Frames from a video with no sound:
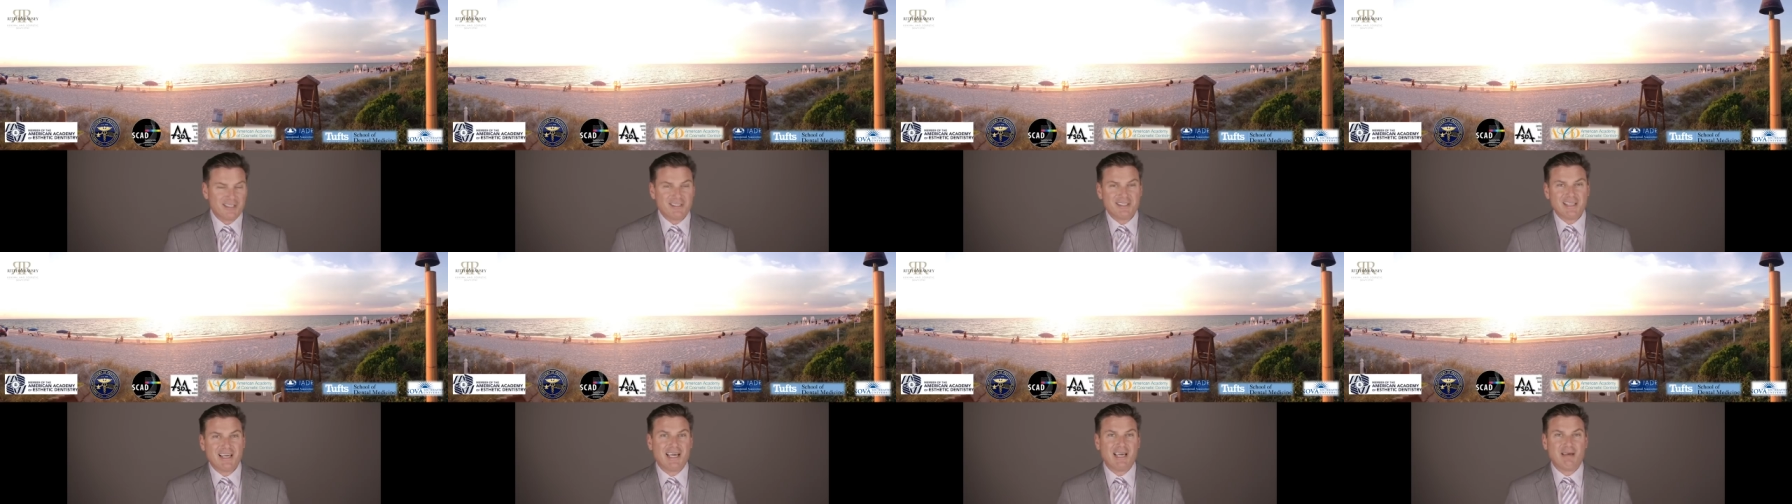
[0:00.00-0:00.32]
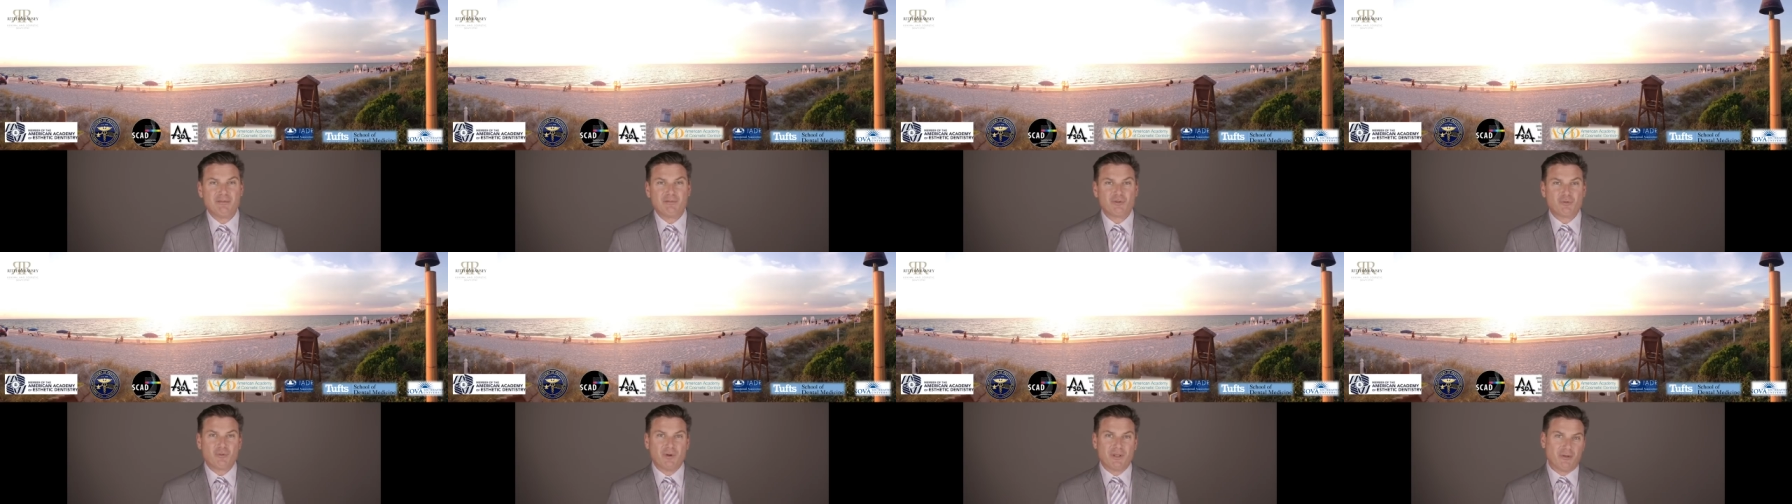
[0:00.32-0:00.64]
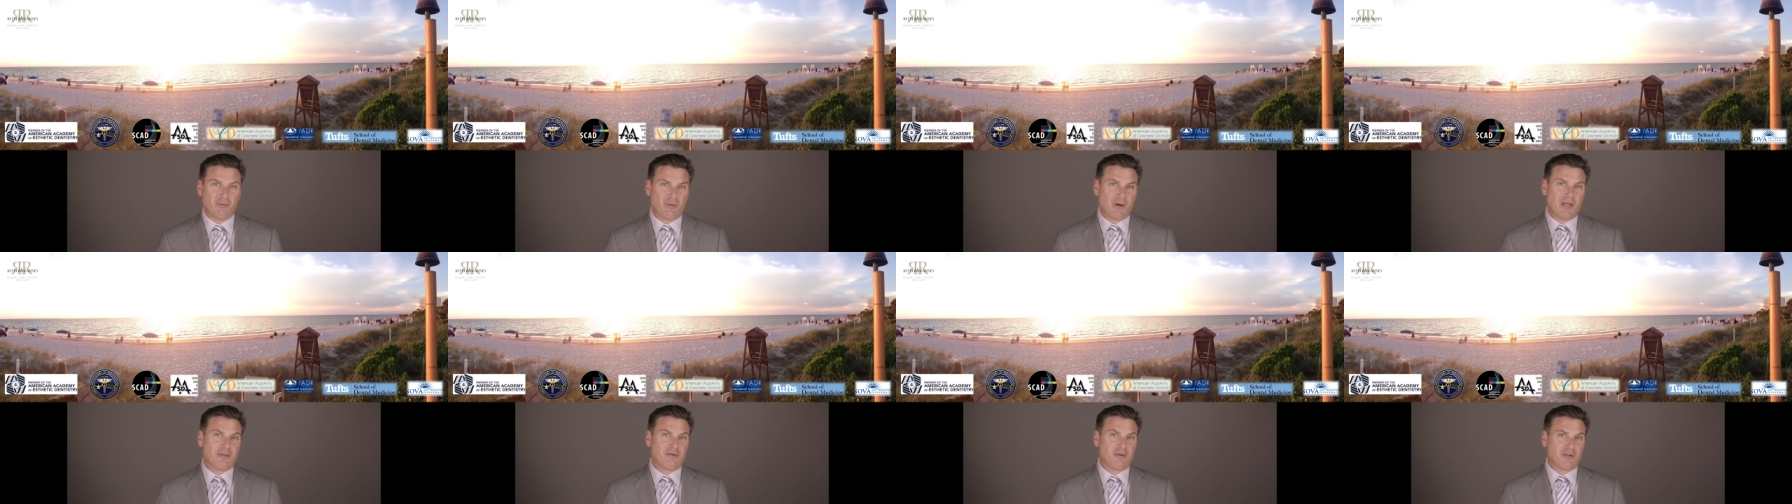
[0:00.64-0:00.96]
at times when
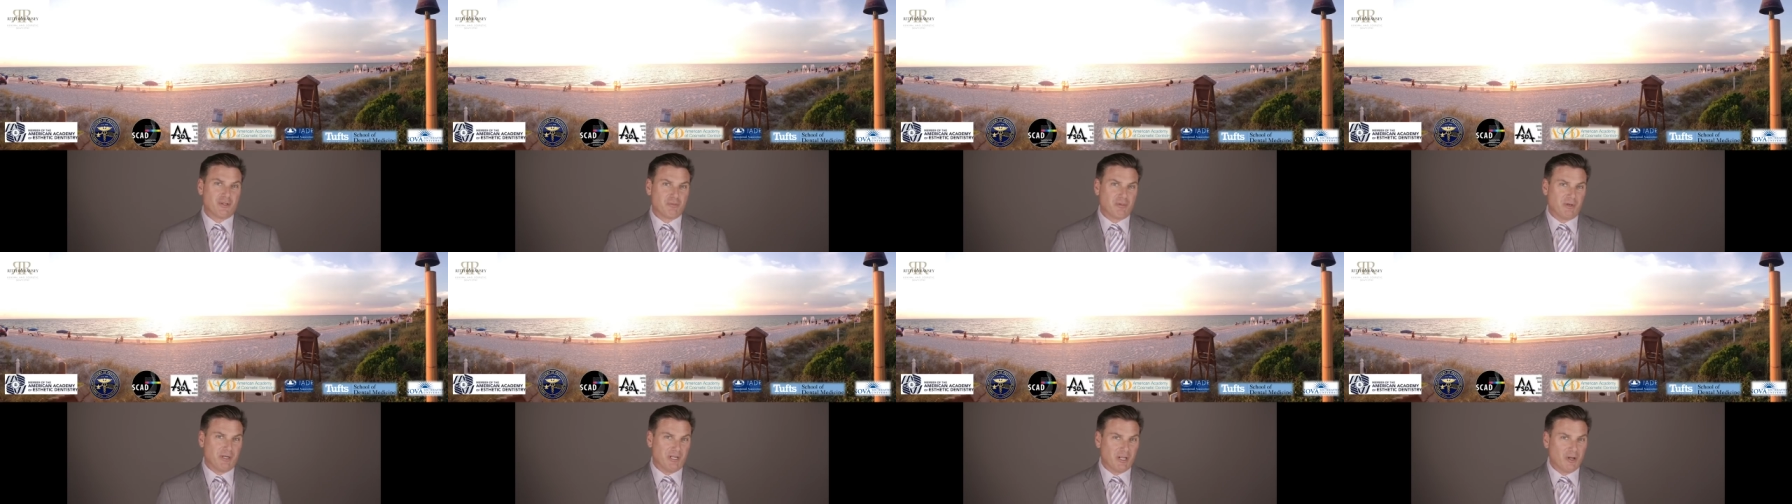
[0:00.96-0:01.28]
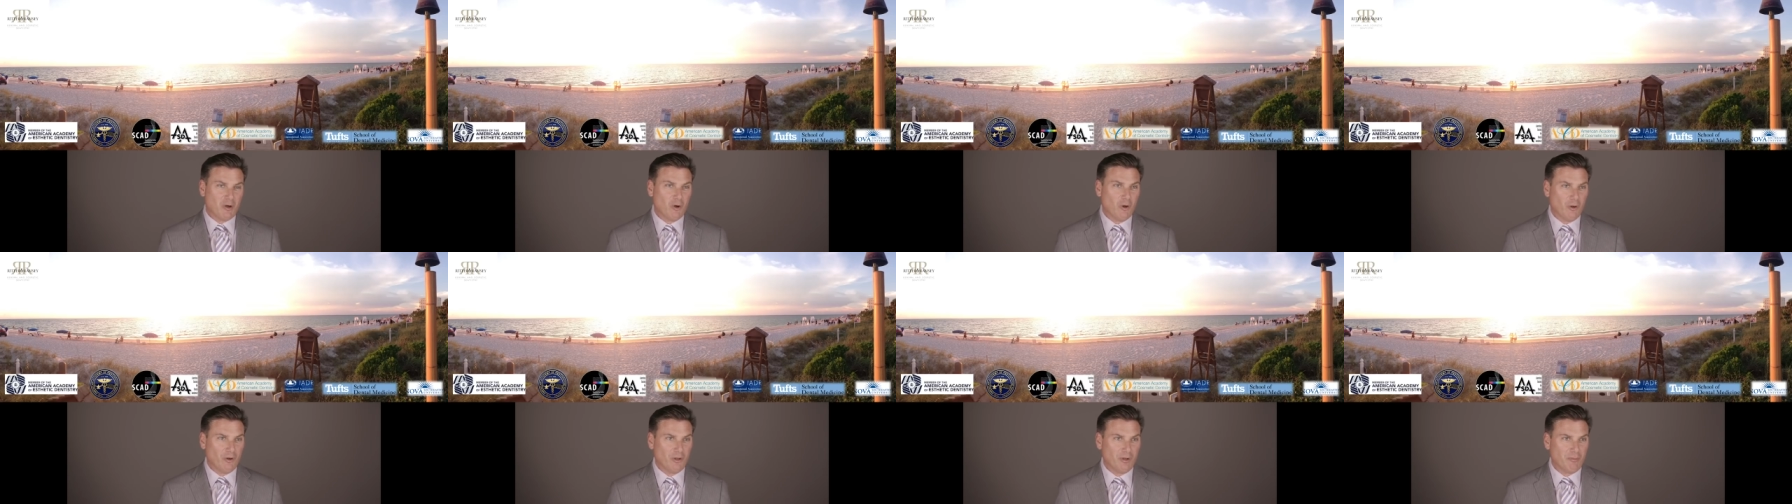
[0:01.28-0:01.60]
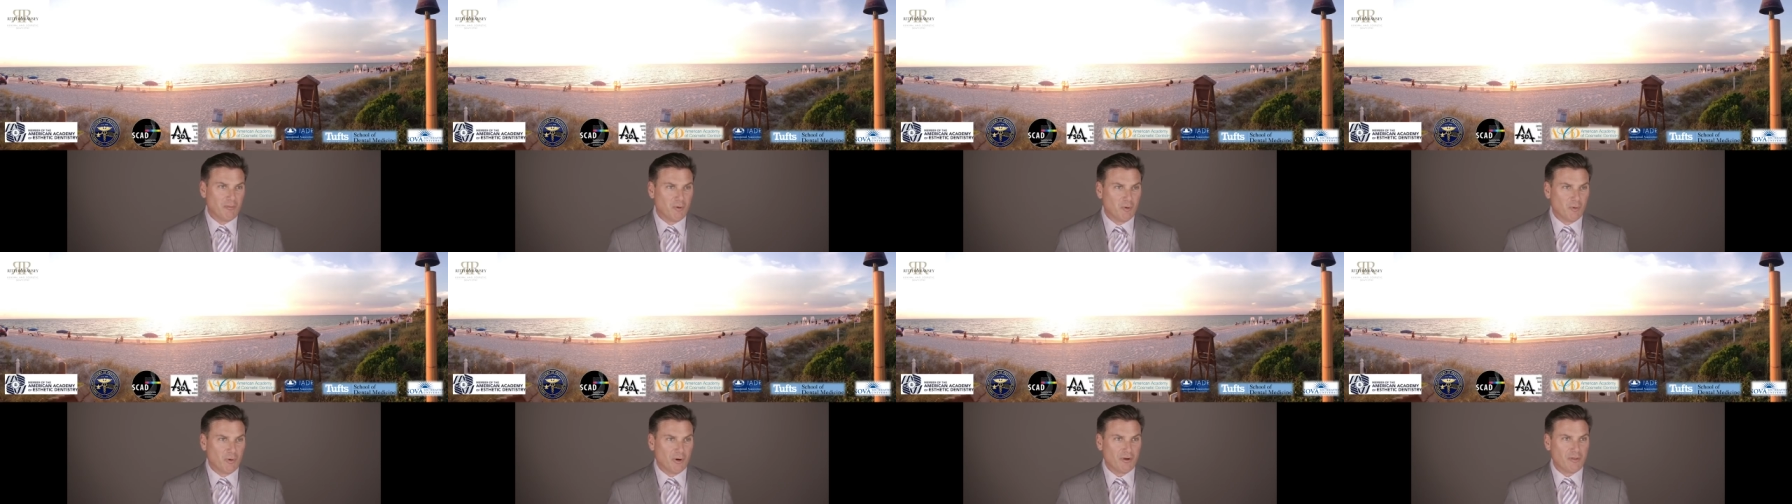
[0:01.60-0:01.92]
the weather is pretty cold
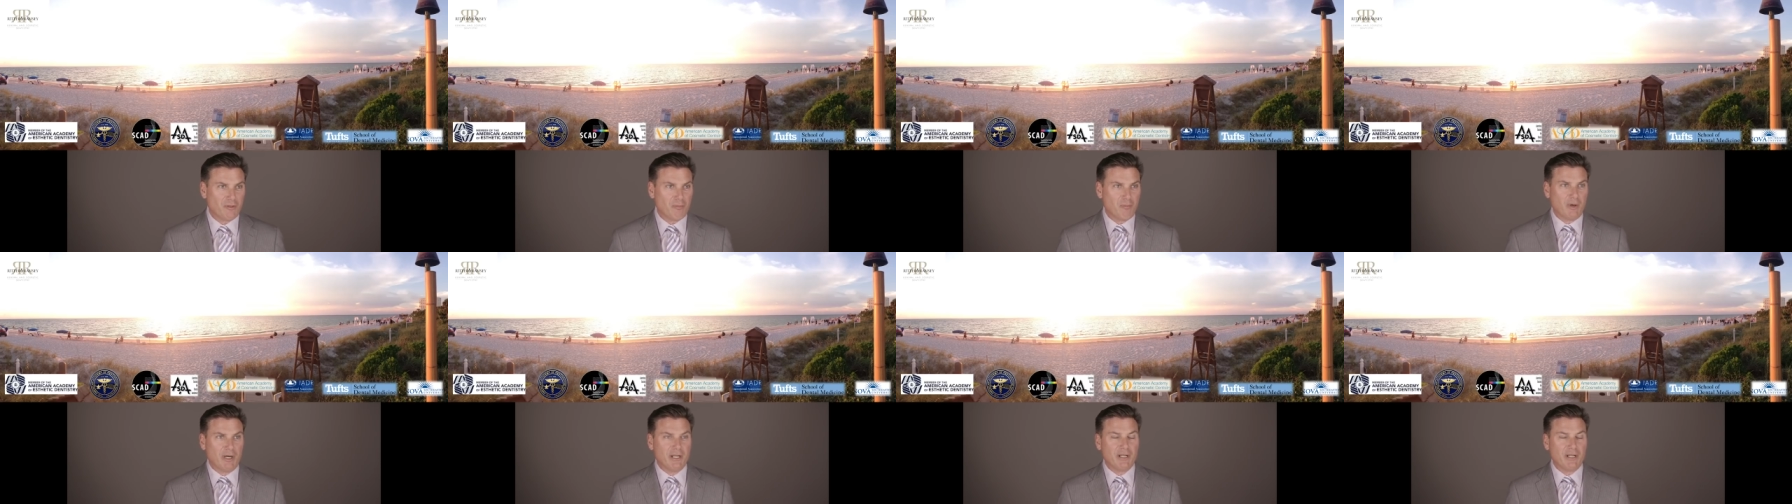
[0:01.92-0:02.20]
up north,